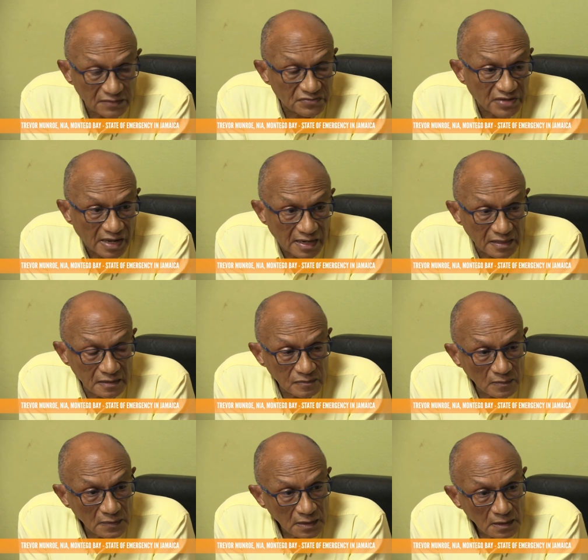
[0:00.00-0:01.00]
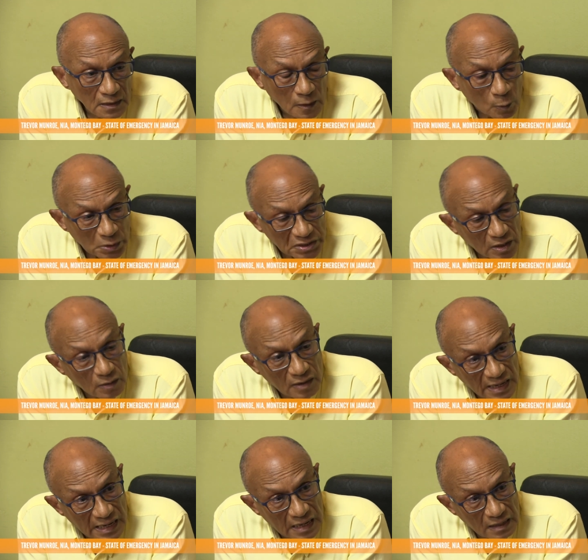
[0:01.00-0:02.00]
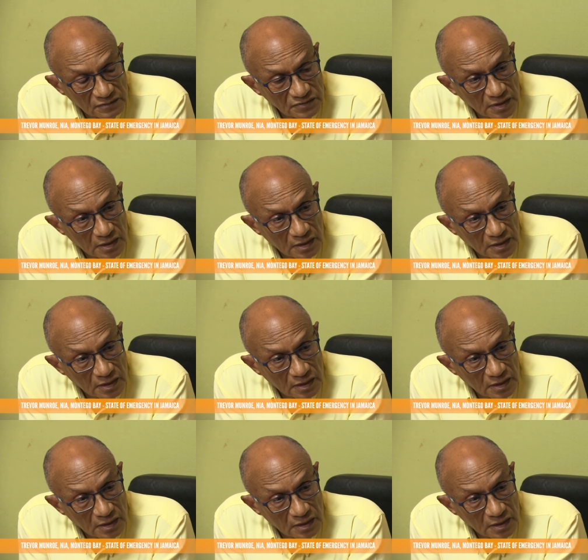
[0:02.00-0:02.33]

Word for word: side, we now have